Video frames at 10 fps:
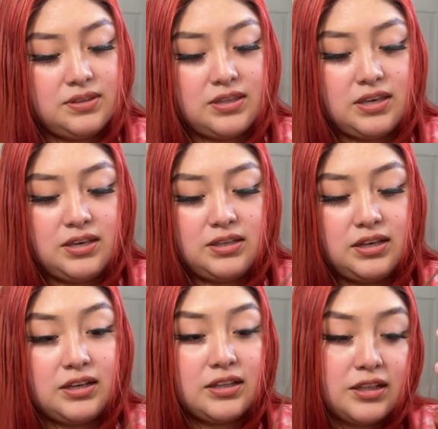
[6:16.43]
thing,
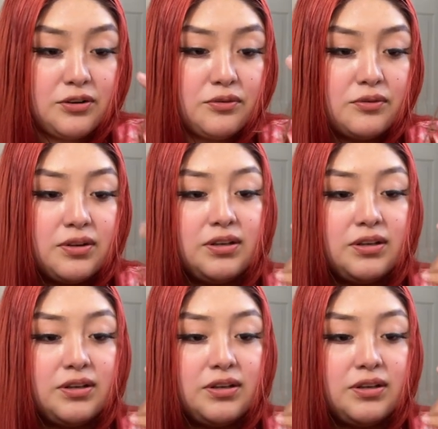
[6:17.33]
like a little